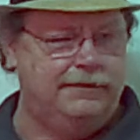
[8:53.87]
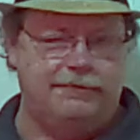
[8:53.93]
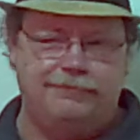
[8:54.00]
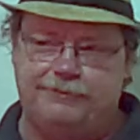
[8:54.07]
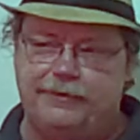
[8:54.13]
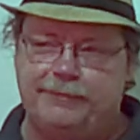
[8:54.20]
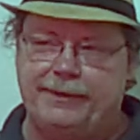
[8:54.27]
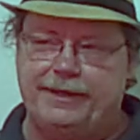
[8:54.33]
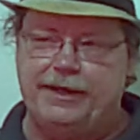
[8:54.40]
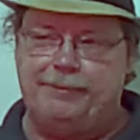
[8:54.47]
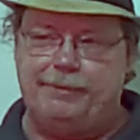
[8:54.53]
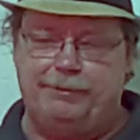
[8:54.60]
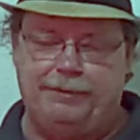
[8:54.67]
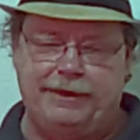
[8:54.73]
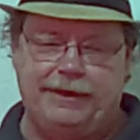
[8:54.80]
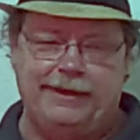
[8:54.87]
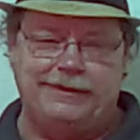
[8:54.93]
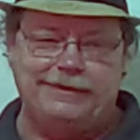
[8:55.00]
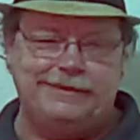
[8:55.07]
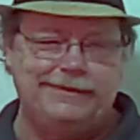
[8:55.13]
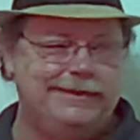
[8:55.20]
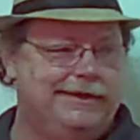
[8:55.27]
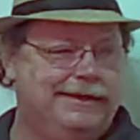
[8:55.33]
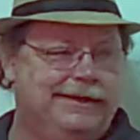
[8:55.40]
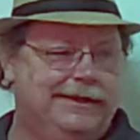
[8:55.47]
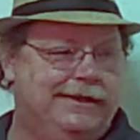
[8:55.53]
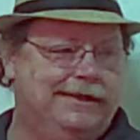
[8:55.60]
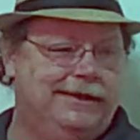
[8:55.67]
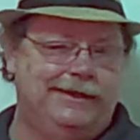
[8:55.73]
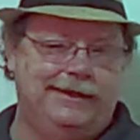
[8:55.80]
you know, firming up of plans
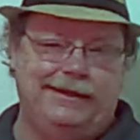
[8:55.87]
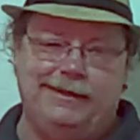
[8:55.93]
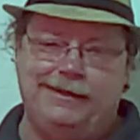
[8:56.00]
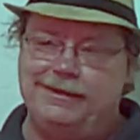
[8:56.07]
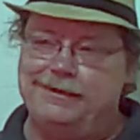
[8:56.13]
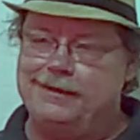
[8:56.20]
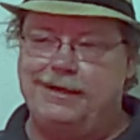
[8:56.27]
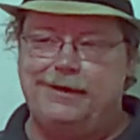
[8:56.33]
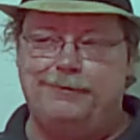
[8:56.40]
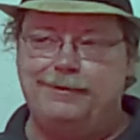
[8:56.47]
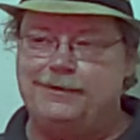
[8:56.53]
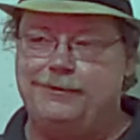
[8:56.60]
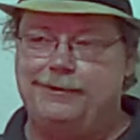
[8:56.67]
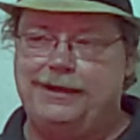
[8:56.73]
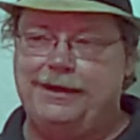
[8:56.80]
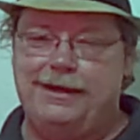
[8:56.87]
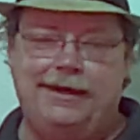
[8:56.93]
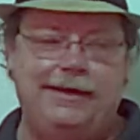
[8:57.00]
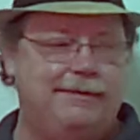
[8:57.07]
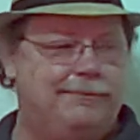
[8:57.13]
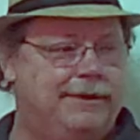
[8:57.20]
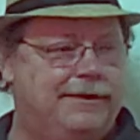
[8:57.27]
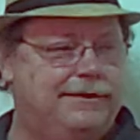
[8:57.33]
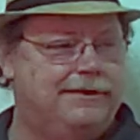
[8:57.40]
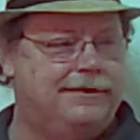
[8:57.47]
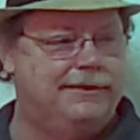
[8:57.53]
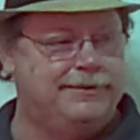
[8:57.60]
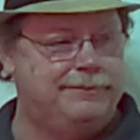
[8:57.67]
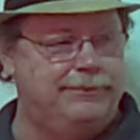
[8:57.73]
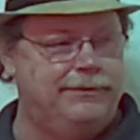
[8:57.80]
and just kind of what's going on. Because
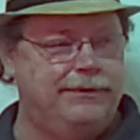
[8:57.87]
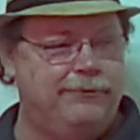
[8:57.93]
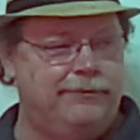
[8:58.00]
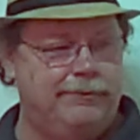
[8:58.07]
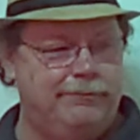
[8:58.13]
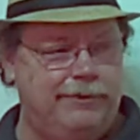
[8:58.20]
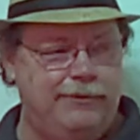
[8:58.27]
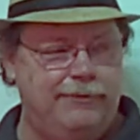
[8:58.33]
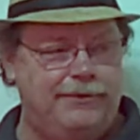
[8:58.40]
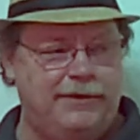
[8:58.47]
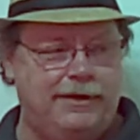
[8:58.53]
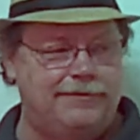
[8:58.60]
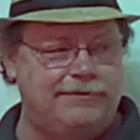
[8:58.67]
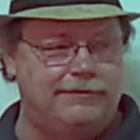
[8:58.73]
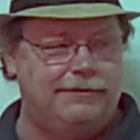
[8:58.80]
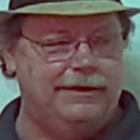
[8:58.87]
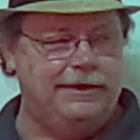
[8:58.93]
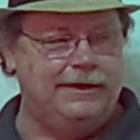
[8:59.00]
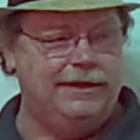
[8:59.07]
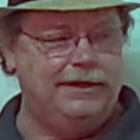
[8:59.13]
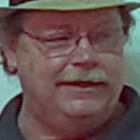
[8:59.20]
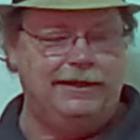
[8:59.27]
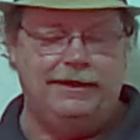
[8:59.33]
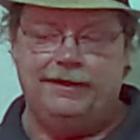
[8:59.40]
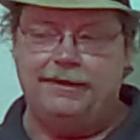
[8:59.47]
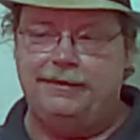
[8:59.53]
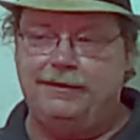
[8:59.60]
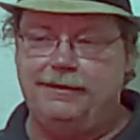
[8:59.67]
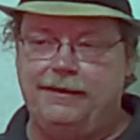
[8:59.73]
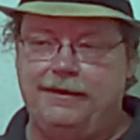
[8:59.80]
at this point, we're both tossing around the
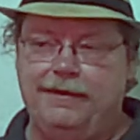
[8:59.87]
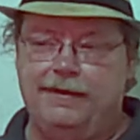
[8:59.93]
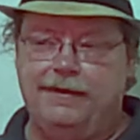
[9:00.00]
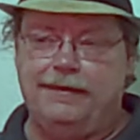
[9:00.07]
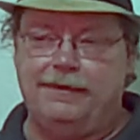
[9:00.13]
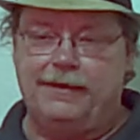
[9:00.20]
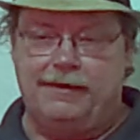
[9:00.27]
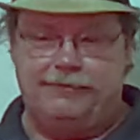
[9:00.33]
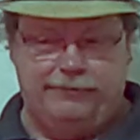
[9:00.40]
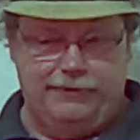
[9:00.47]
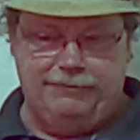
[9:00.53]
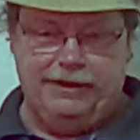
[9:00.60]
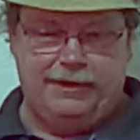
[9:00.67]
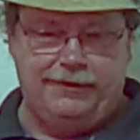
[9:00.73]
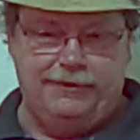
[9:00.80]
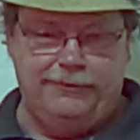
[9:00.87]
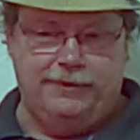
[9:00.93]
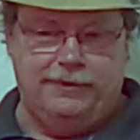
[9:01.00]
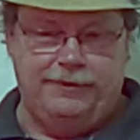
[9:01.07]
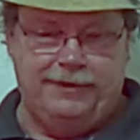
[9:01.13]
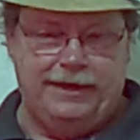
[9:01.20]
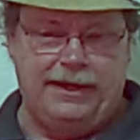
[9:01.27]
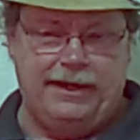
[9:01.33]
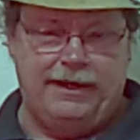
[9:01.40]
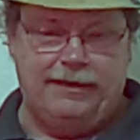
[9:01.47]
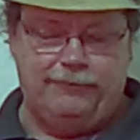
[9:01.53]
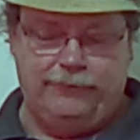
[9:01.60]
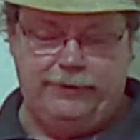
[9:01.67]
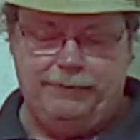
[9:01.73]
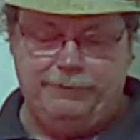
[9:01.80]
idea, if we've gotta do all
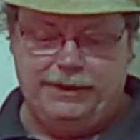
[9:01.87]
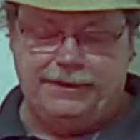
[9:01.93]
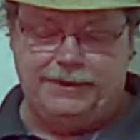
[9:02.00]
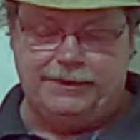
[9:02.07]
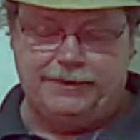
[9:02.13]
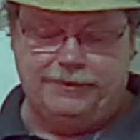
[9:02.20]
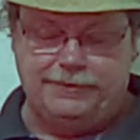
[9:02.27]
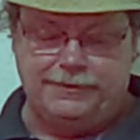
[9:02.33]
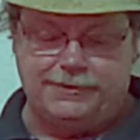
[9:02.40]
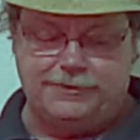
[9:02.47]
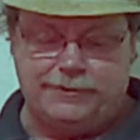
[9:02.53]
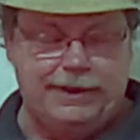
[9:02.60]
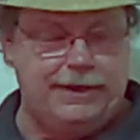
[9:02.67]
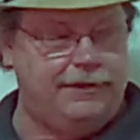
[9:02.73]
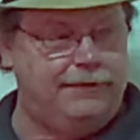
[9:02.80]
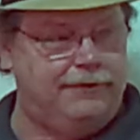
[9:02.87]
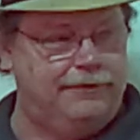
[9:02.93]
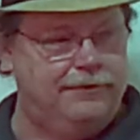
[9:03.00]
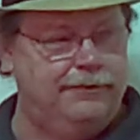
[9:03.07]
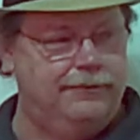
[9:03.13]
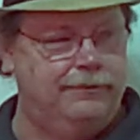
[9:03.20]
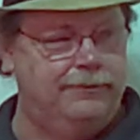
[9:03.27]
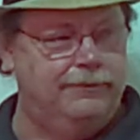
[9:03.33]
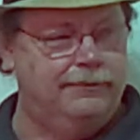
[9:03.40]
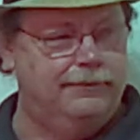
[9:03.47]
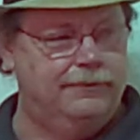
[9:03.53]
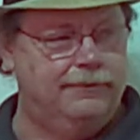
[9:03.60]
that, we may just go straight to